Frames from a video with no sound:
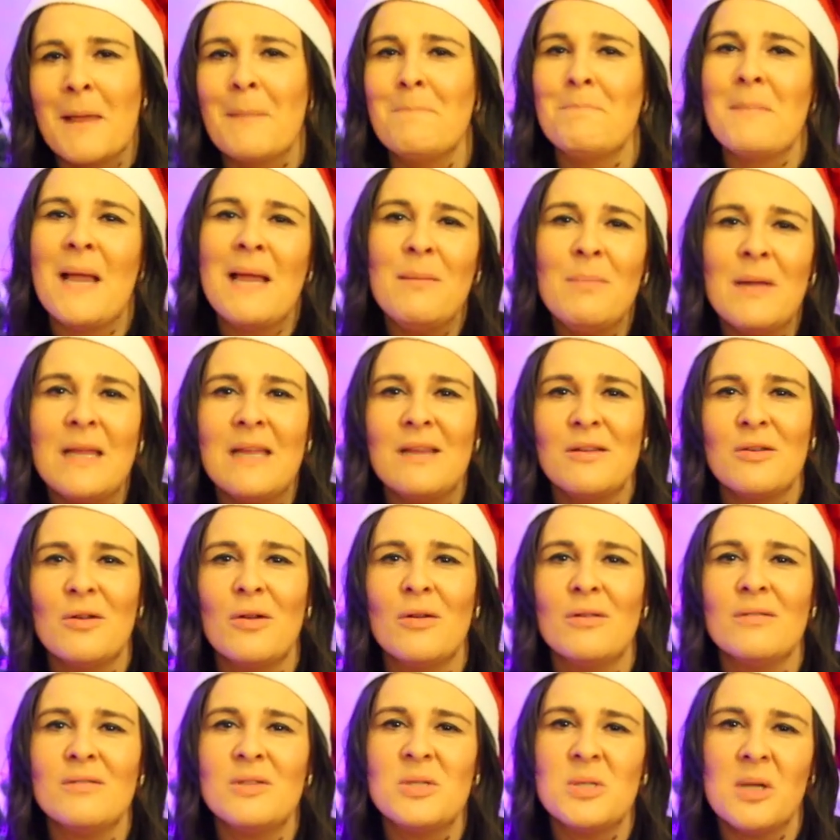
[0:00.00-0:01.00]
Maybe you're
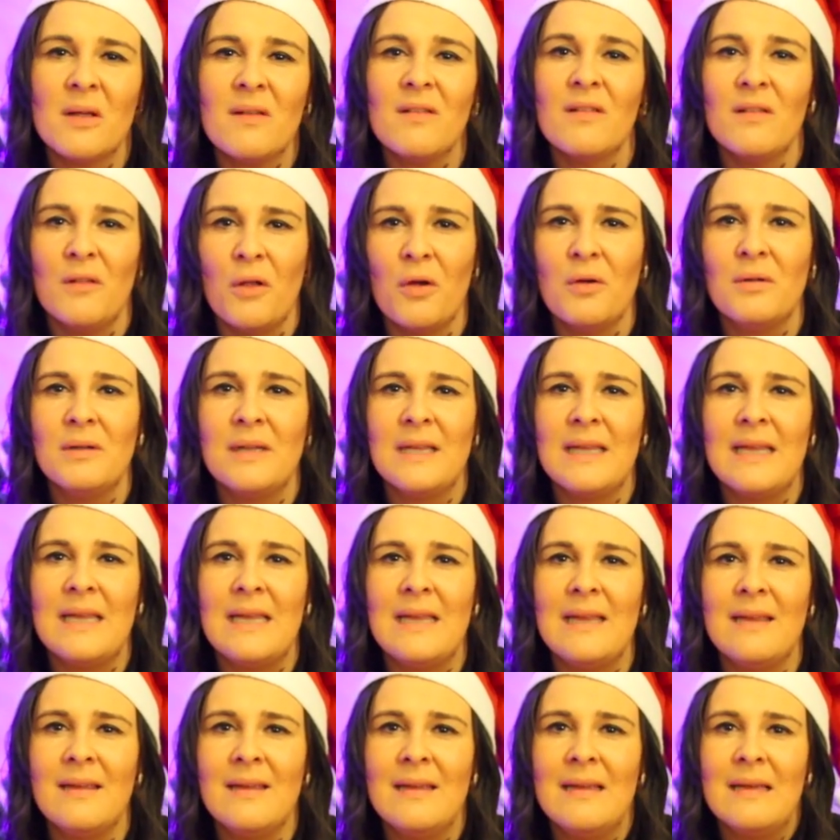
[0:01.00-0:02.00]
not just
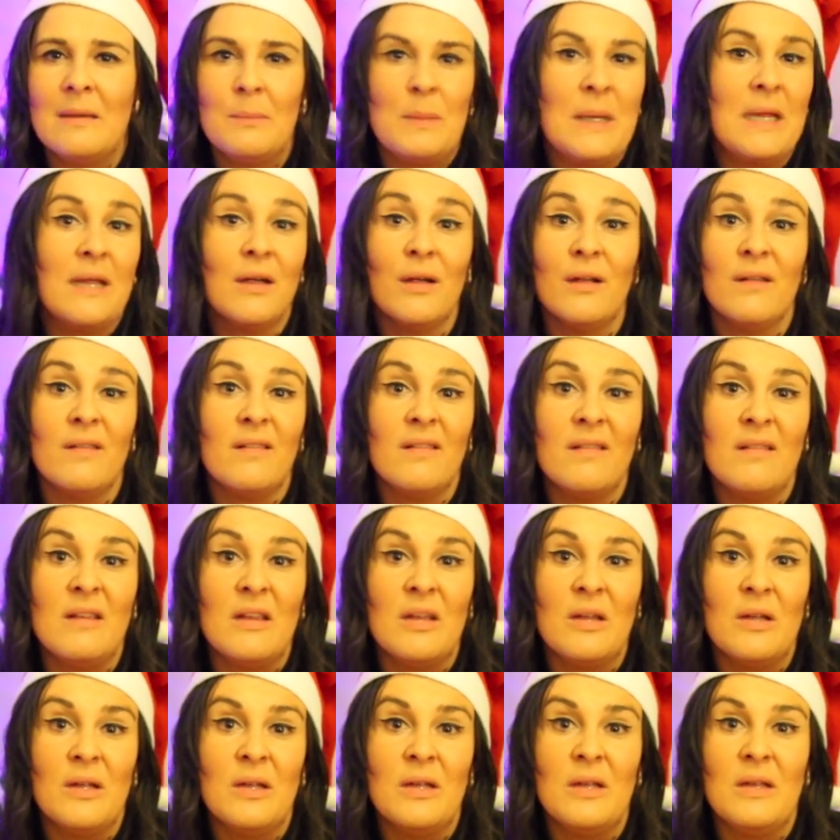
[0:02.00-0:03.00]
lonely because
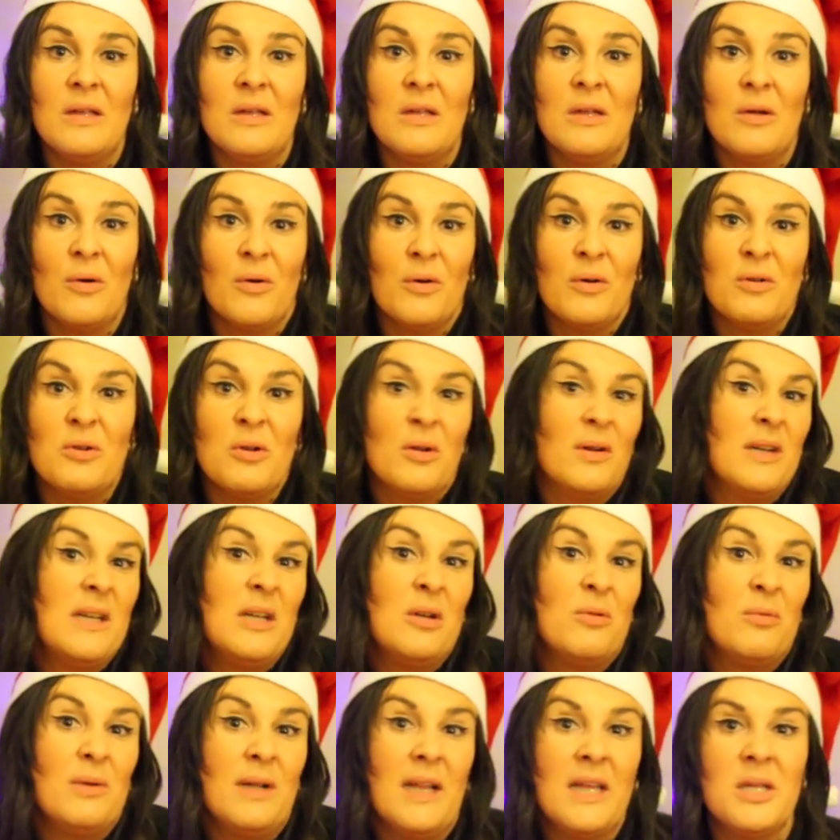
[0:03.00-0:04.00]
you're not
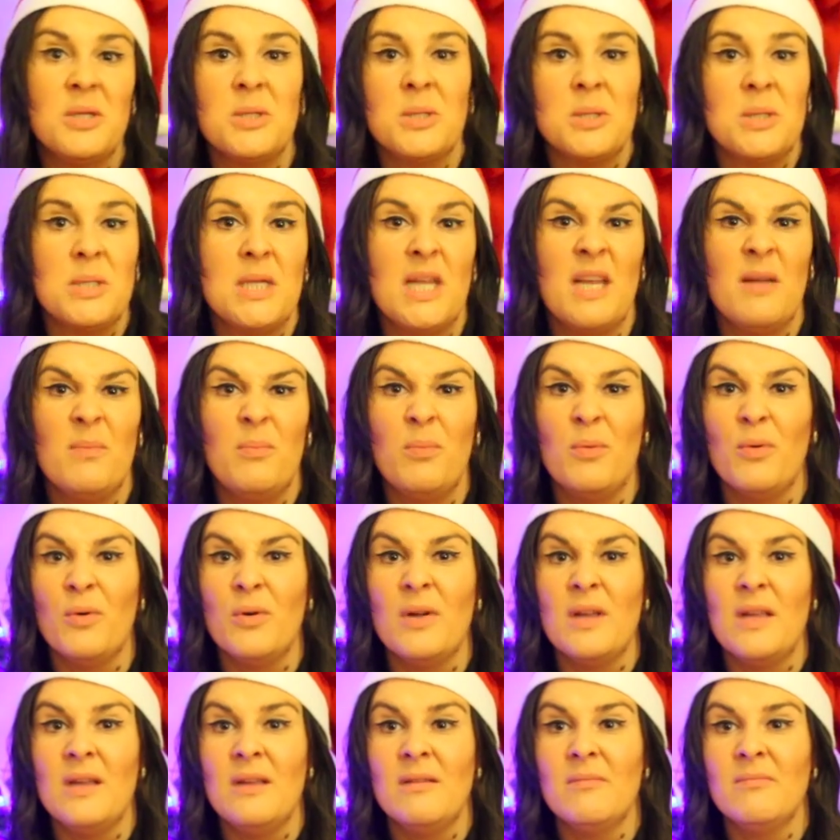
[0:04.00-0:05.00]
in a relationship
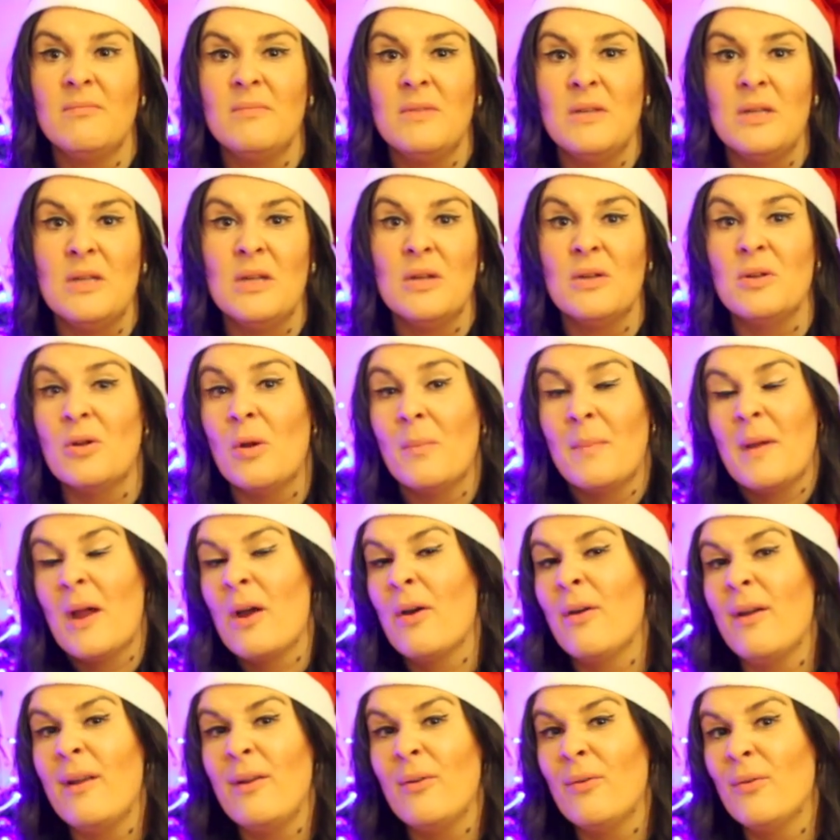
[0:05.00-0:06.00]
or you're not
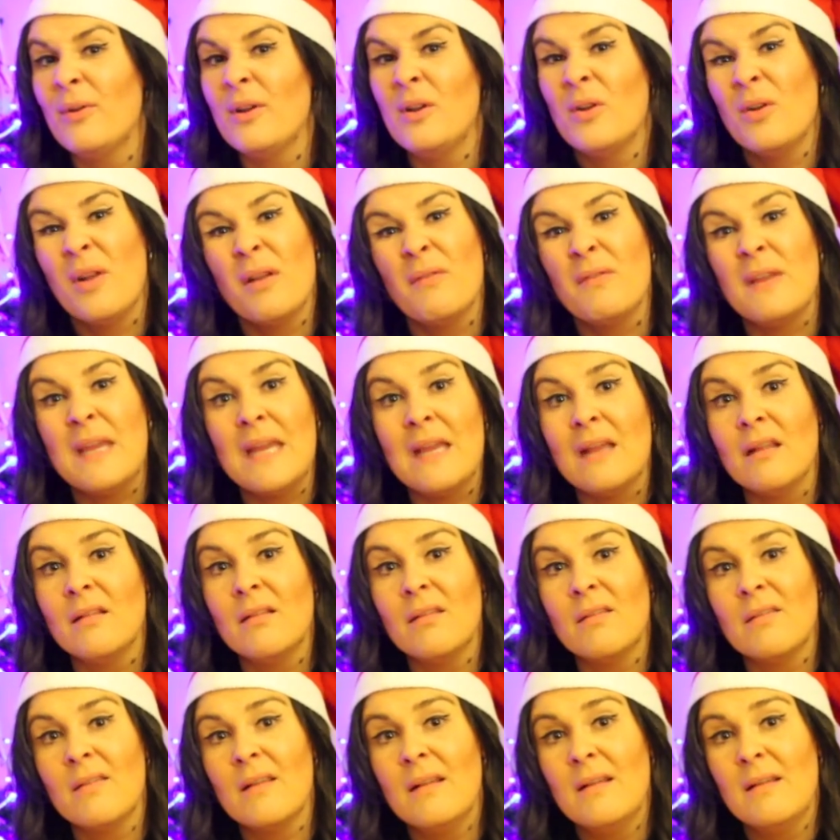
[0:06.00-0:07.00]
married or you don't have
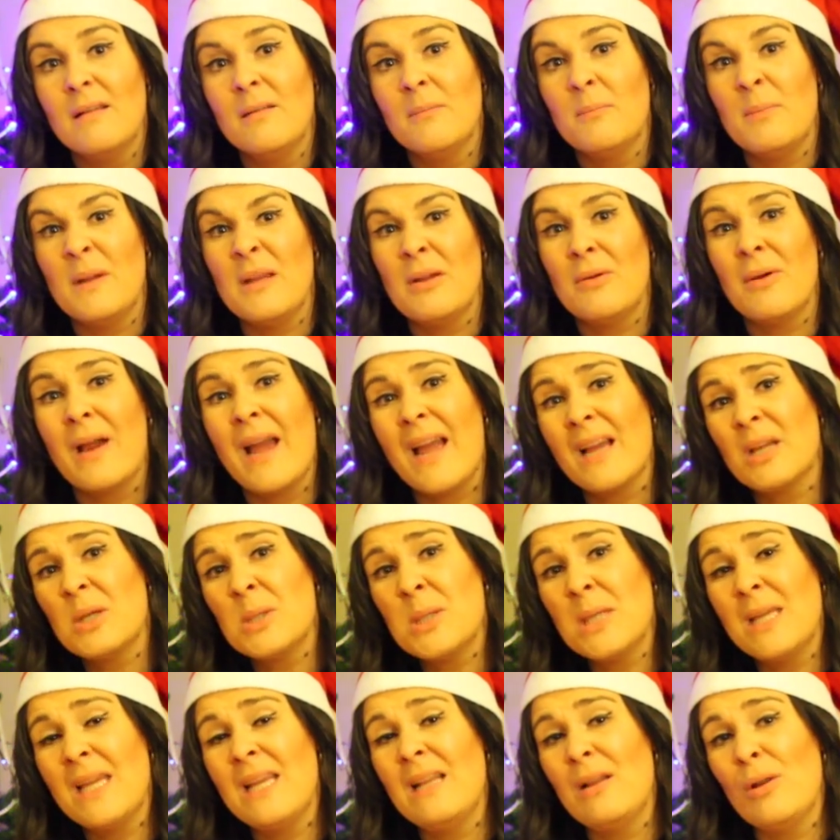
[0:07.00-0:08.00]
kids, but you're
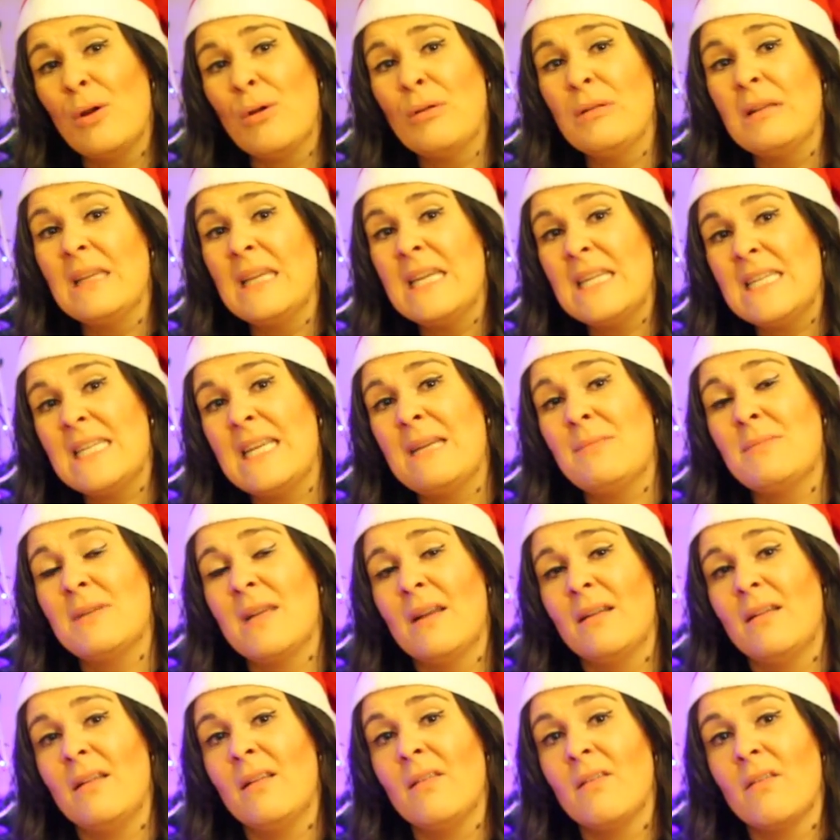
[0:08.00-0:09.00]
actually lonely deep
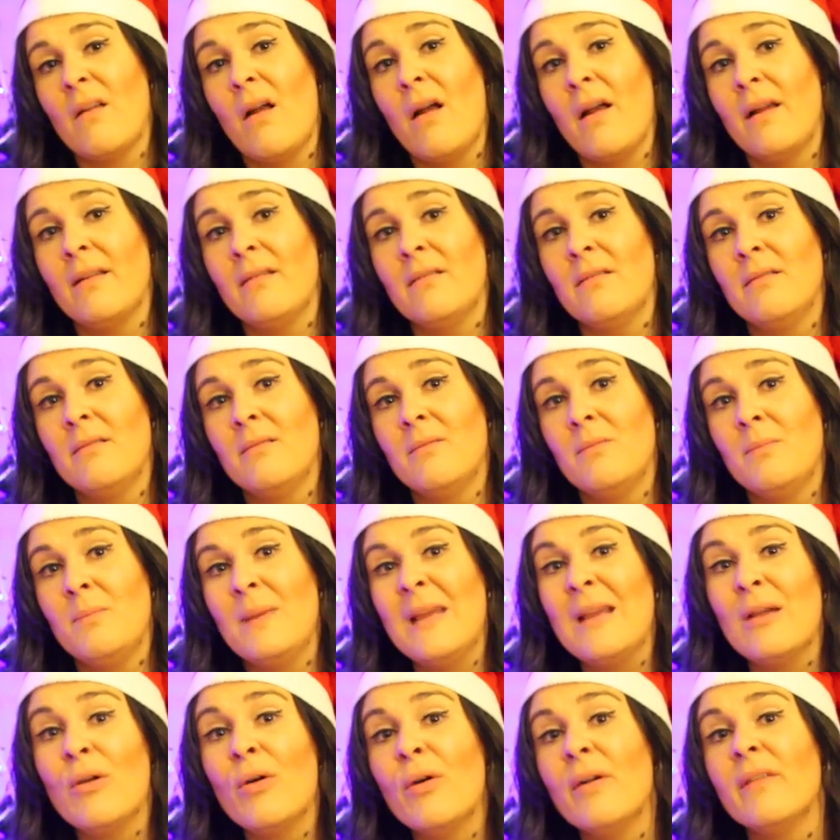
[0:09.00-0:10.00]
down inside
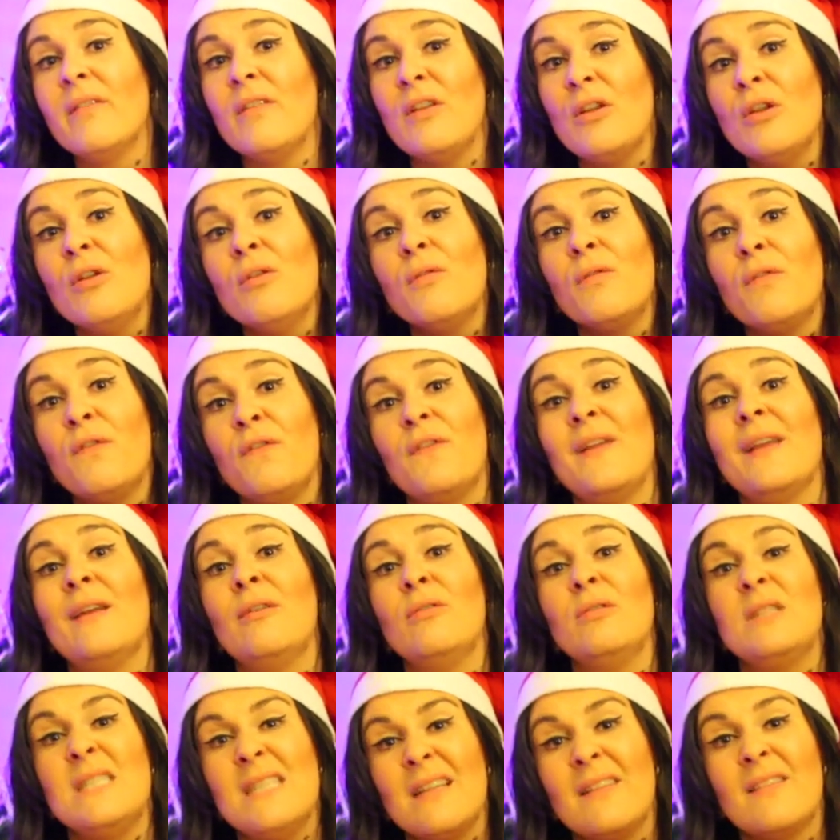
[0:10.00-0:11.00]
because you
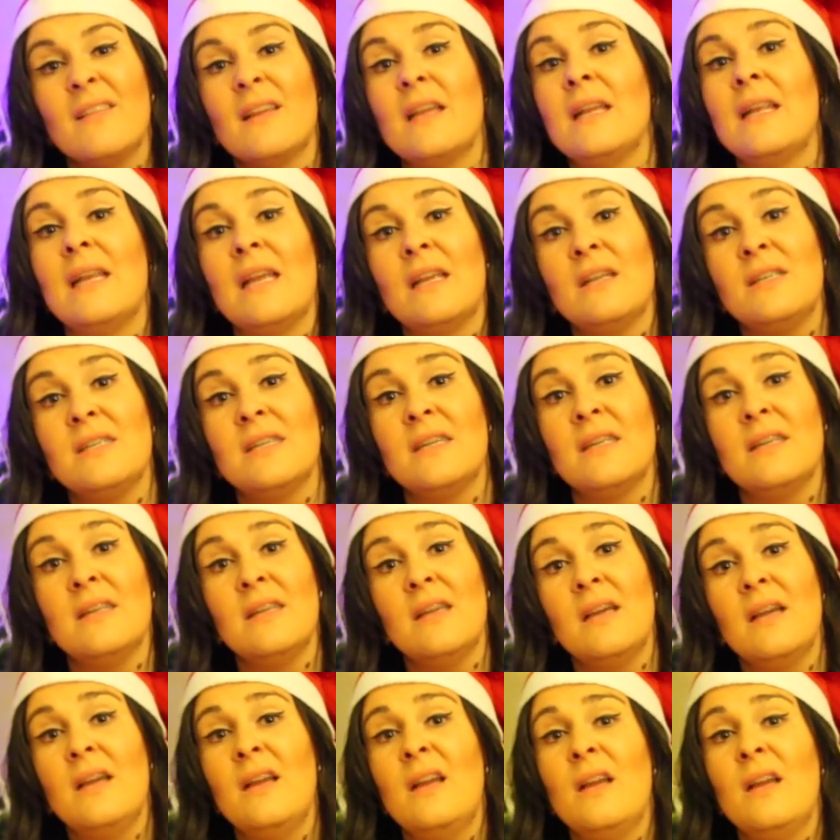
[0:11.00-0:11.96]
feel disconnected,